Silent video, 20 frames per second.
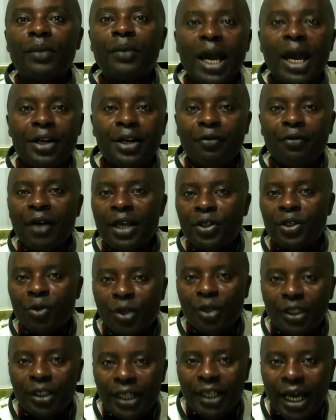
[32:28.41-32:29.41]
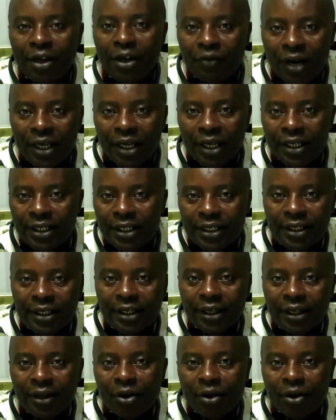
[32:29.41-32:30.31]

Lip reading: advisory, they advise.